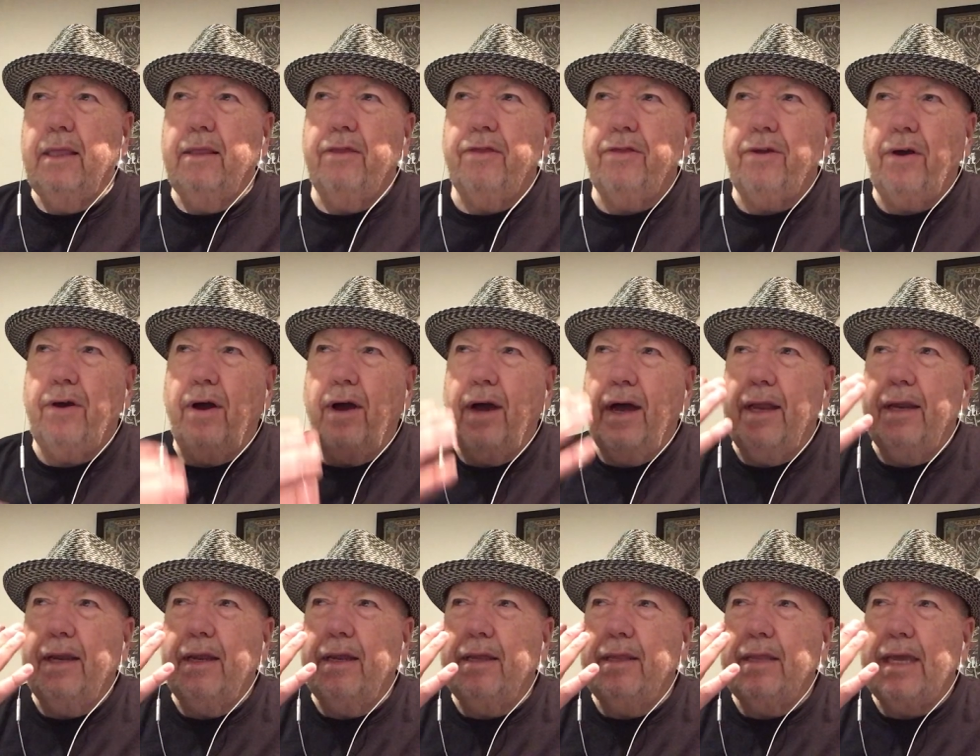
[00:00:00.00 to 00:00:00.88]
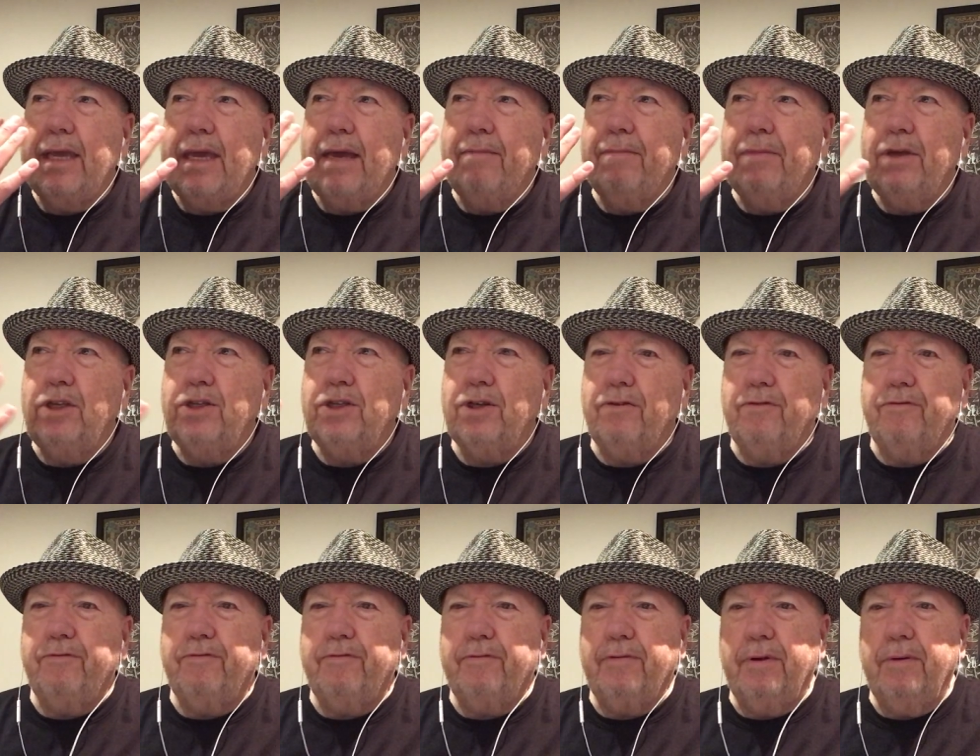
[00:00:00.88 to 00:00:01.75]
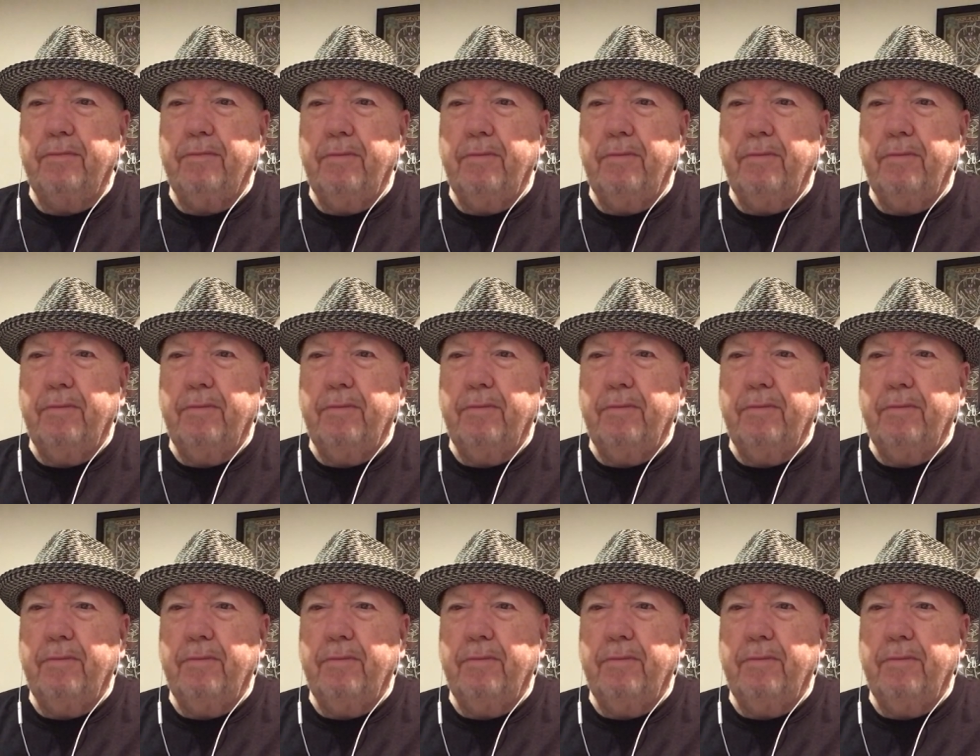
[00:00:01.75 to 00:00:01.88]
thought and the image of